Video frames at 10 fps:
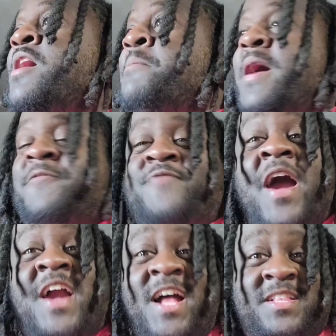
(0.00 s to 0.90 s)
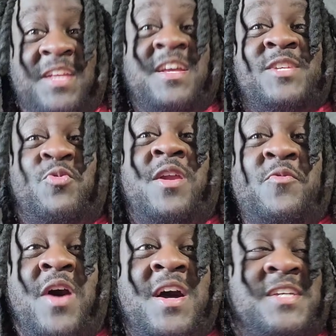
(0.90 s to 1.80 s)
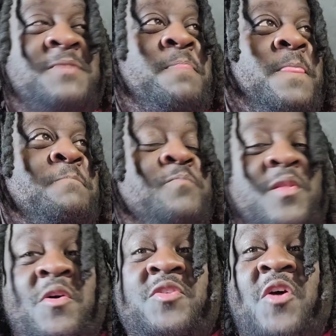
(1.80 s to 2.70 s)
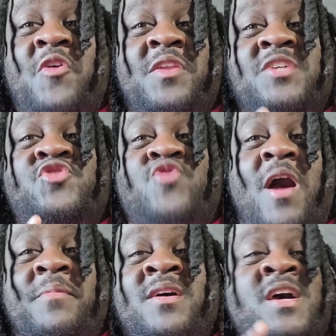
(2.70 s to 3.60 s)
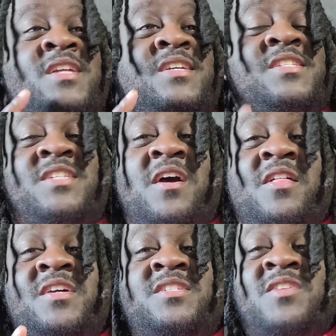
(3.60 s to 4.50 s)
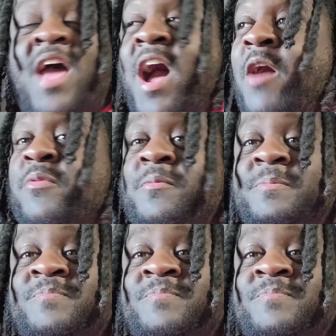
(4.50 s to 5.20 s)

Matter of fact, I think that's what it was. Lil Durk needs drama to sell his album.